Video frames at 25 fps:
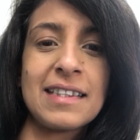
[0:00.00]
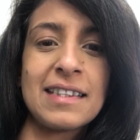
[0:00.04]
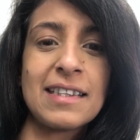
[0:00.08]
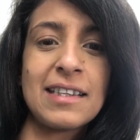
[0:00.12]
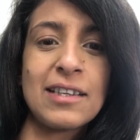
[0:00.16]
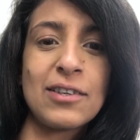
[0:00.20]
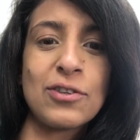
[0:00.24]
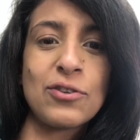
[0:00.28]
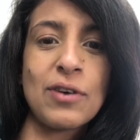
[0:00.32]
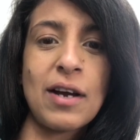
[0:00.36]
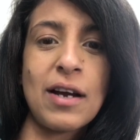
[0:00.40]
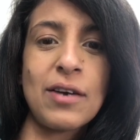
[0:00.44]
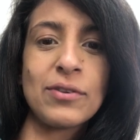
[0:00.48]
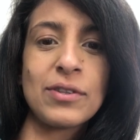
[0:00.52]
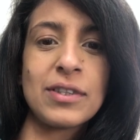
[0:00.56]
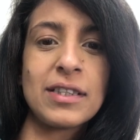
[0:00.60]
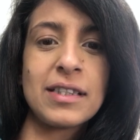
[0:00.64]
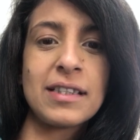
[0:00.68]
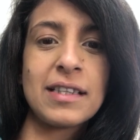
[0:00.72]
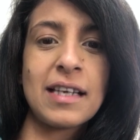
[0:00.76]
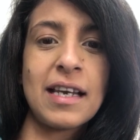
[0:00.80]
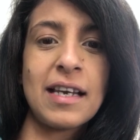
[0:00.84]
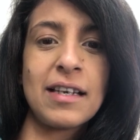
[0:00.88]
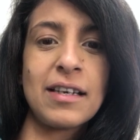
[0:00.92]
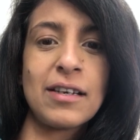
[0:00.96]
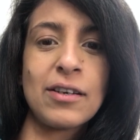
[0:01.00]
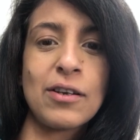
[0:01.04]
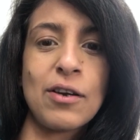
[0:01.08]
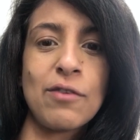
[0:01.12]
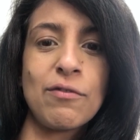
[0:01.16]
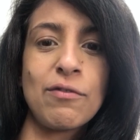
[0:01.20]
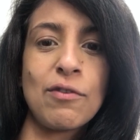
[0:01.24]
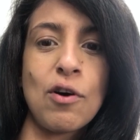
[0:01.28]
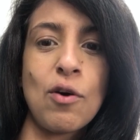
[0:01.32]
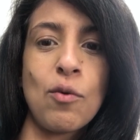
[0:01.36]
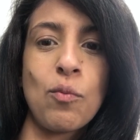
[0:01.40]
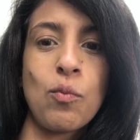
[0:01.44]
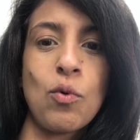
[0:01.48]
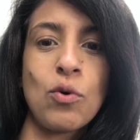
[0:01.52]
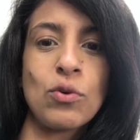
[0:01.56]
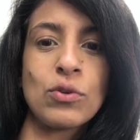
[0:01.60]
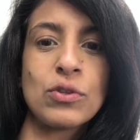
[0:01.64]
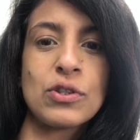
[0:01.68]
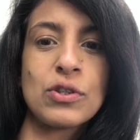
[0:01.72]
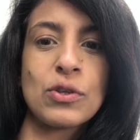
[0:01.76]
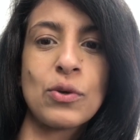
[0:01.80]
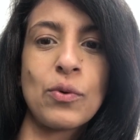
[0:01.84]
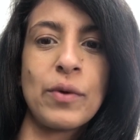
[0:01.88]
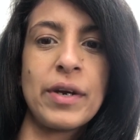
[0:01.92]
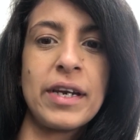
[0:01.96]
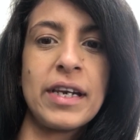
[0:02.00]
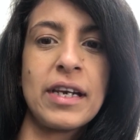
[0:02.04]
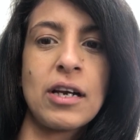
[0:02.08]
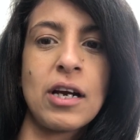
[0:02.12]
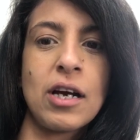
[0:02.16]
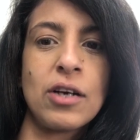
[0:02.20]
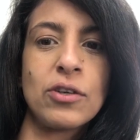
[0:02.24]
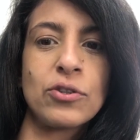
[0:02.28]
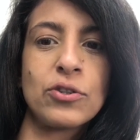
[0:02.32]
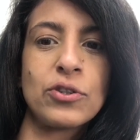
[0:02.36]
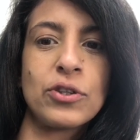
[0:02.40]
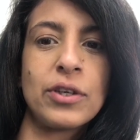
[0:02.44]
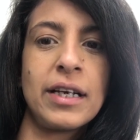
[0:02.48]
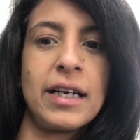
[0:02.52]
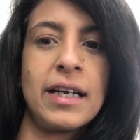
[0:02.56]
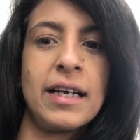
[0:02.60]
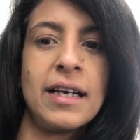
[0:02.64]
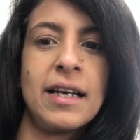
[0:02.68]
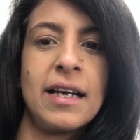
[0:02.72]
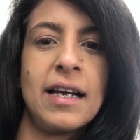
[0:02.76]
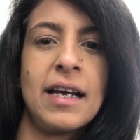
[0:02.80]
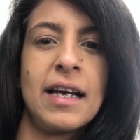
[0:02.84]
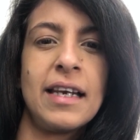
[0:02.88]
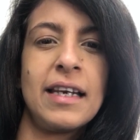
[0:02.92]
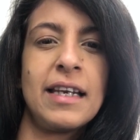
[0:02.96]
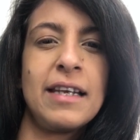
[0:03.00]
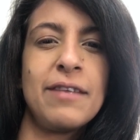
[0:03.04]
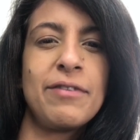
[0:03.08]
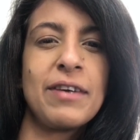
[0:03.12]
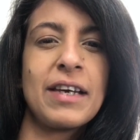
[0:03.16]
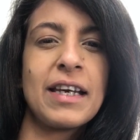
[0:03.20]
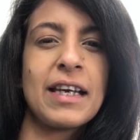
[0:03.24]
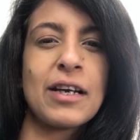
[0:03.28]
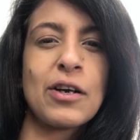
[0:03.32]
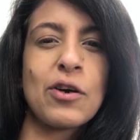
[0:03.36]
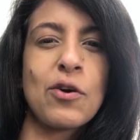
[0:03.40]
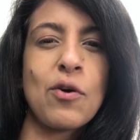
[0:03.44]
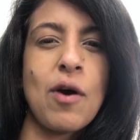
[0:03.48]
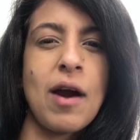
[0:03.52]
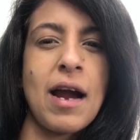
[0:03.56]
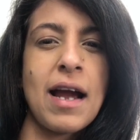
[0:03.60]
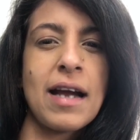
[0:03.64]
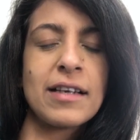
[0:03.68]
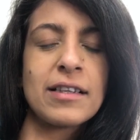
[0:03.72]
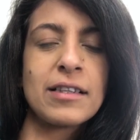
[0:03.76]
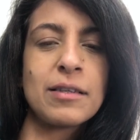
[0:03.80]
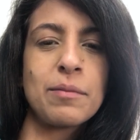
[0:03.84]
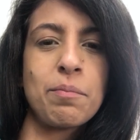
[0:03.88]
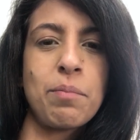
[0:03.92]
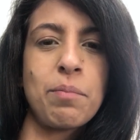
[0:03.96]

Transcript: the drought had taken over our once green country, leaving it cracked and